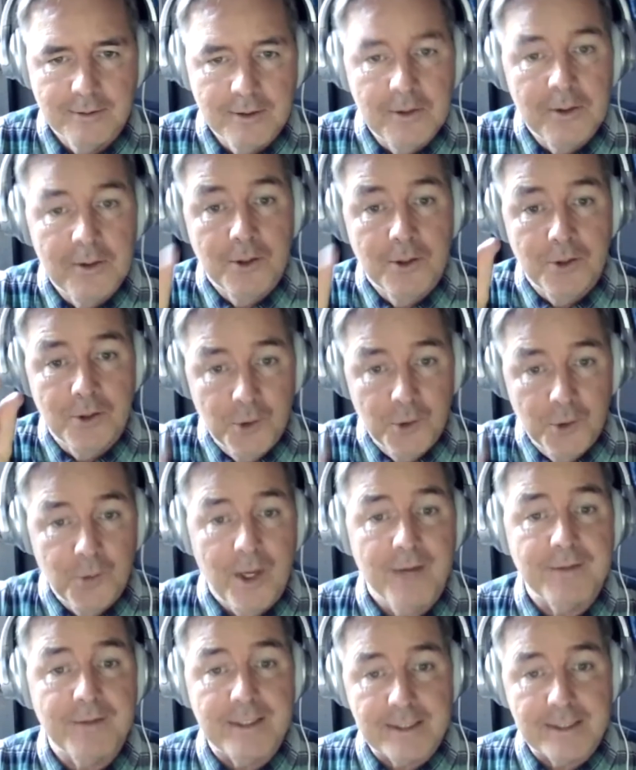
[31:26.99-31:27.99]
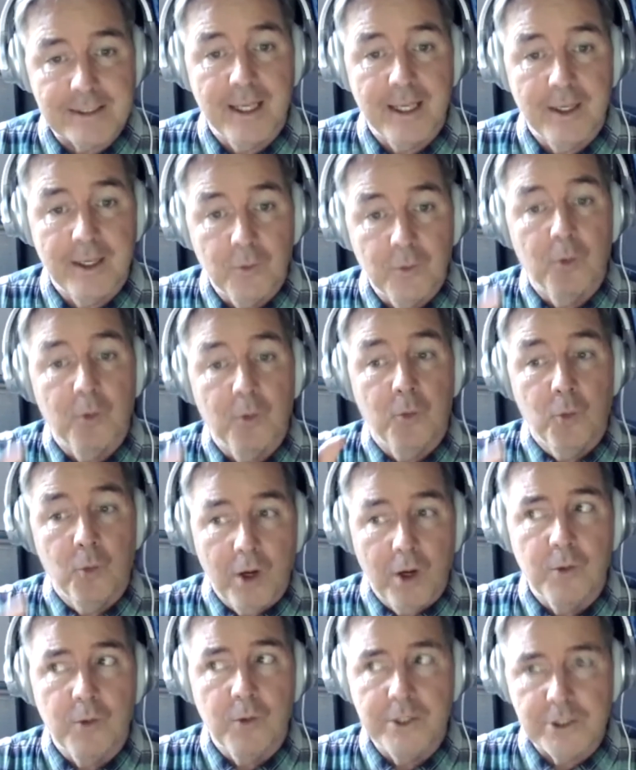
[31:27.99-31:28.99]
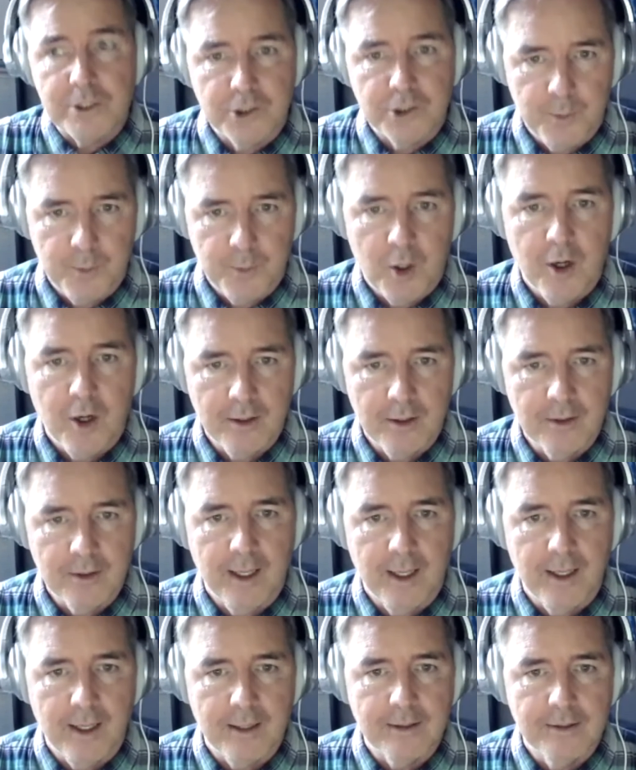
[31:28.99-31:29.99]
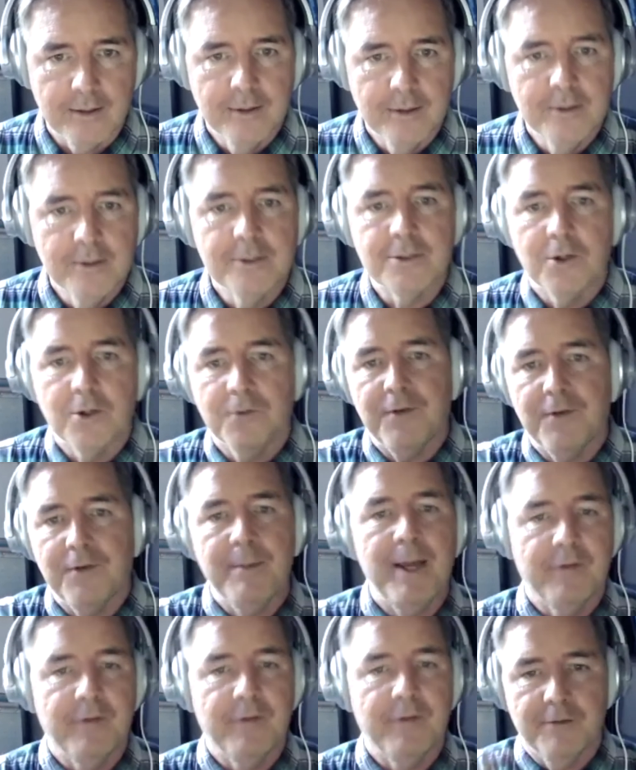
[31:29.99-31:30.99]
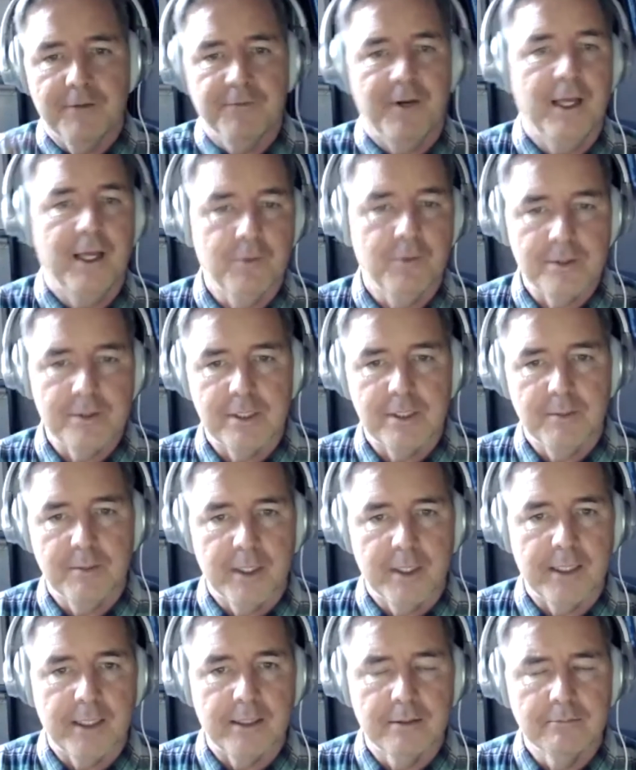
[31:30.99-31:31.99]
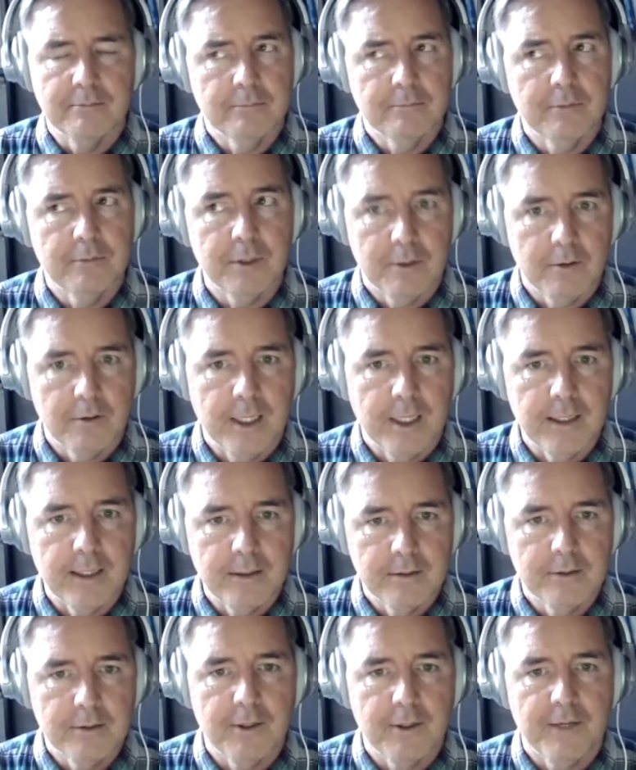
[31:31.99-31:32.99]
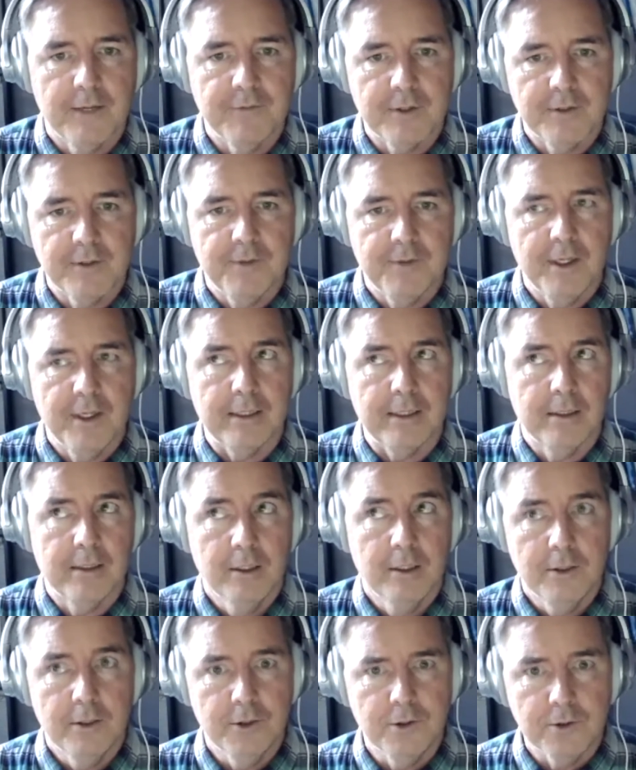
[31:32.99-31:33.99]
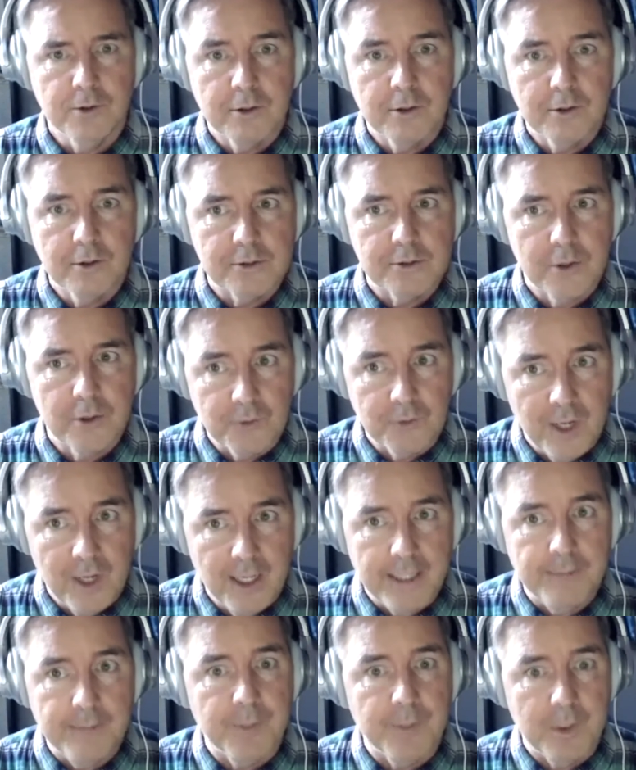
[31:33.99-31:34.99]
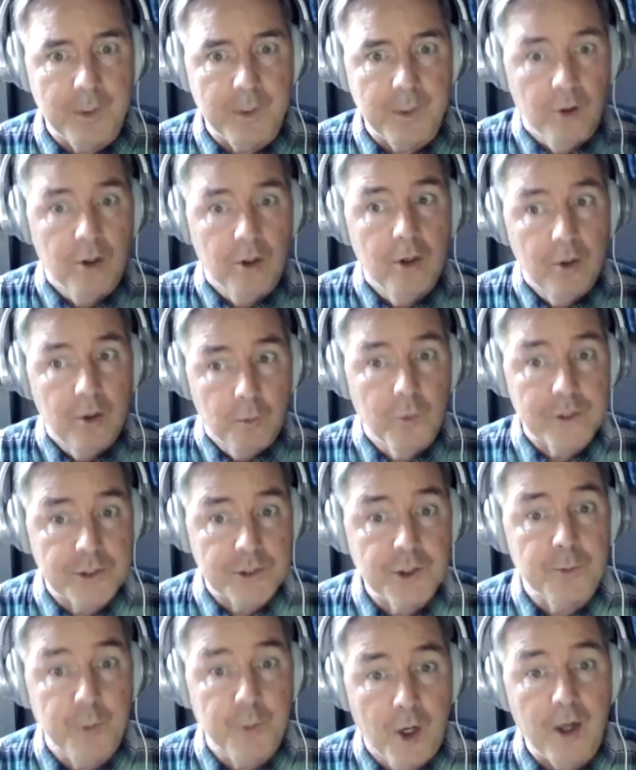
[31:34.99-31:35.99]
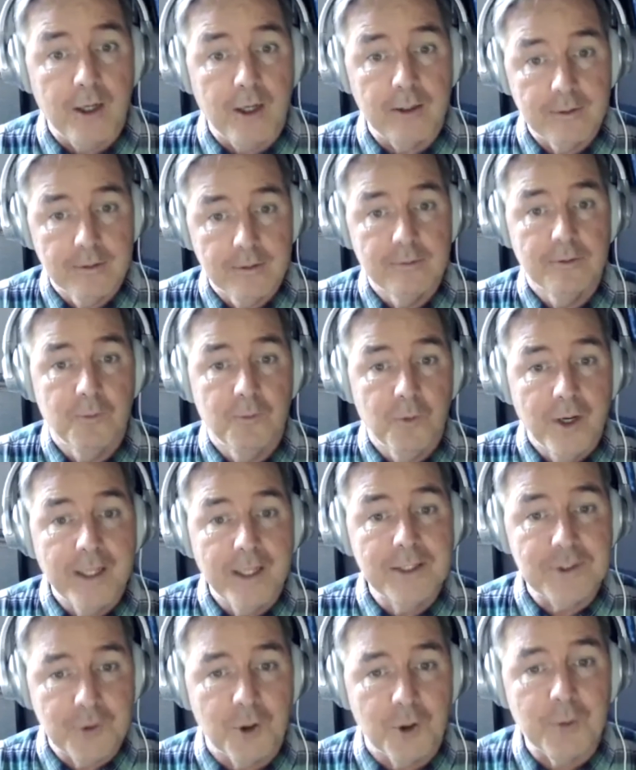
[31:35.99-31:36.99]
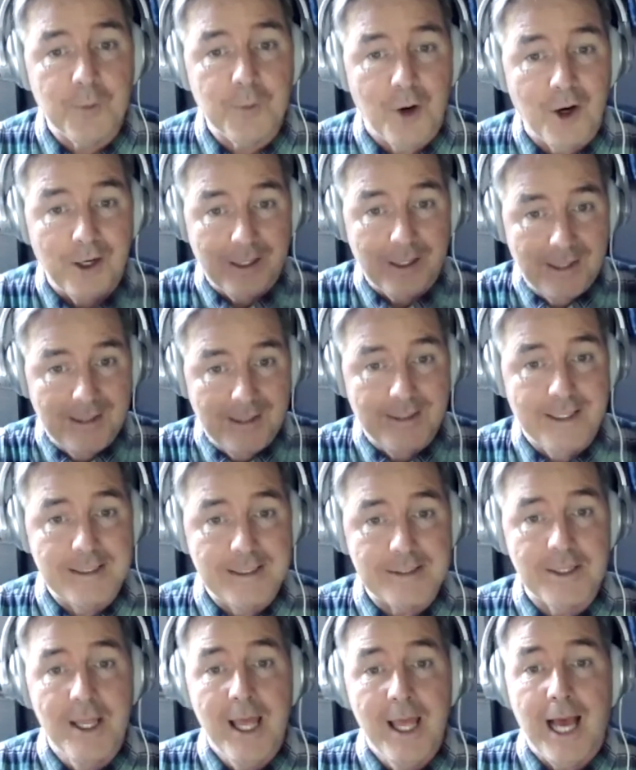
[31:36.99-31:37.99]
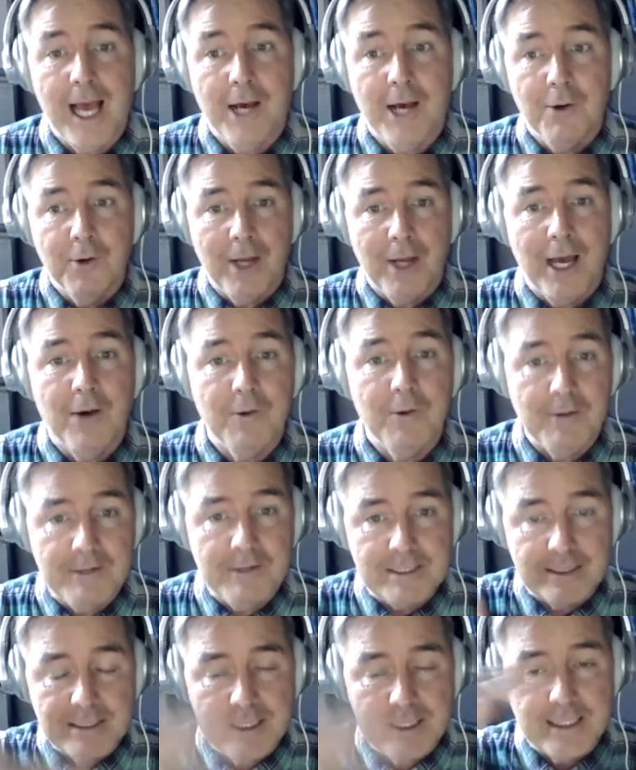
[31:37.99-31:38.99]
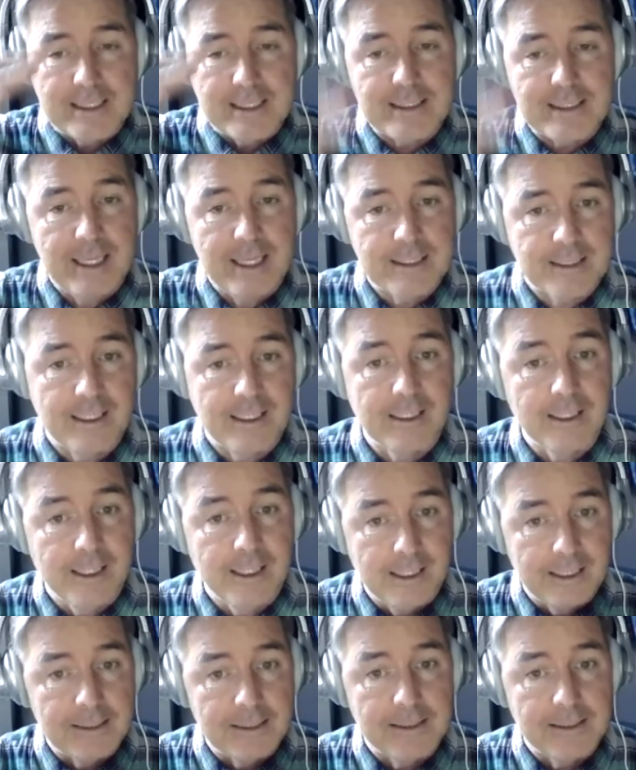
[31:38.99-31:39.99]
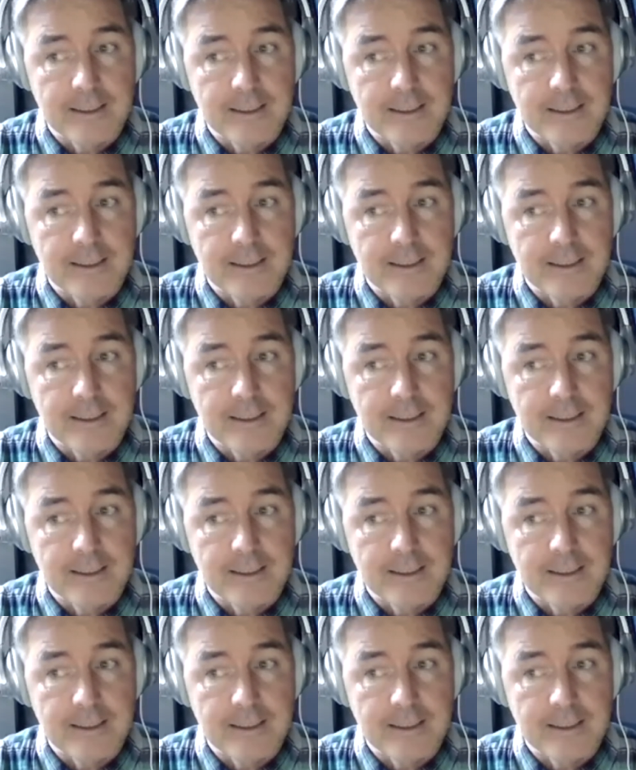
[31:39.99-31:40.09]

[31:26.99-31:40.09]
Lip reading: You have to say, what was your part in that? So if I'm having a fight with somebody, well, okay, you're having a fight. You're so right, but what's your part? What is your part in this? How has this escalated to this?